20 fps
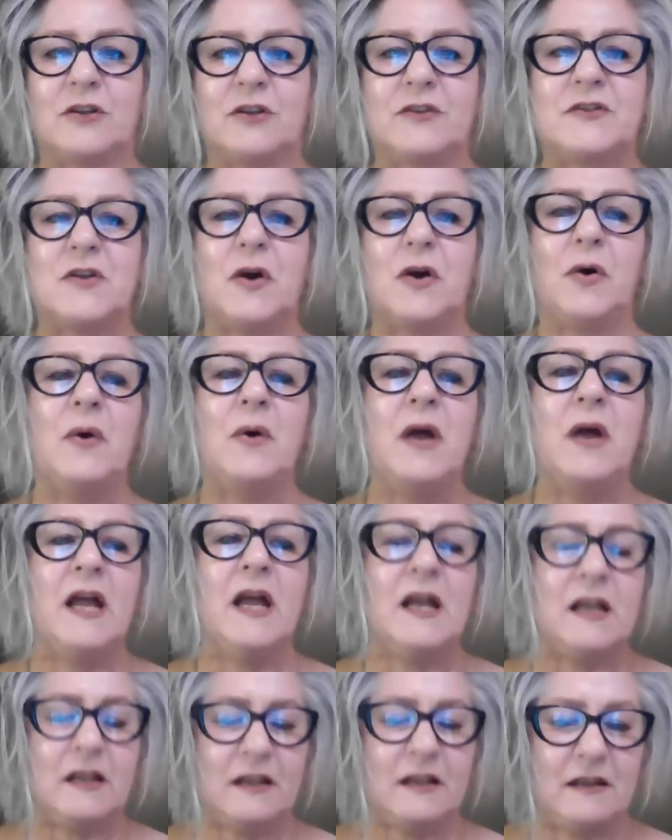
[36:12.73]
So,
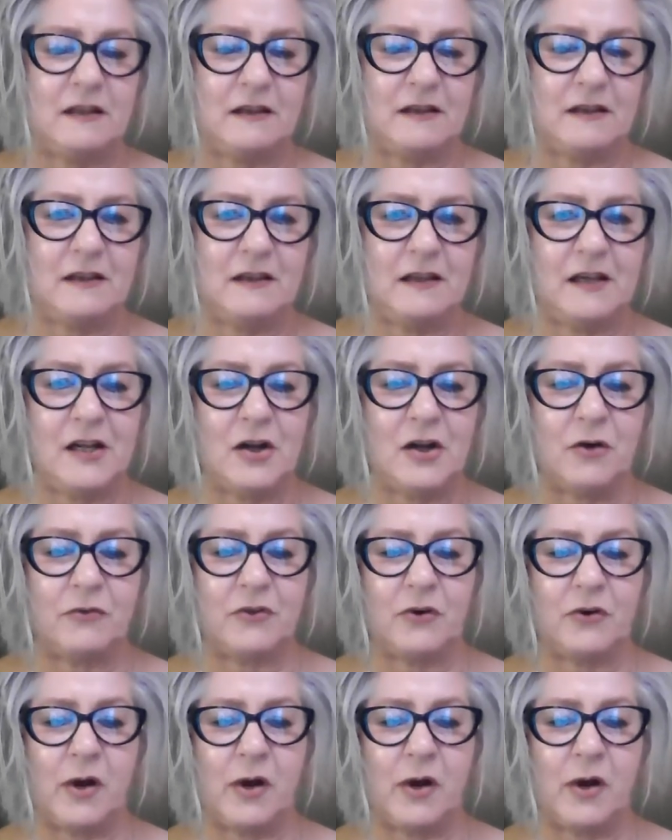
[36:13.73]
the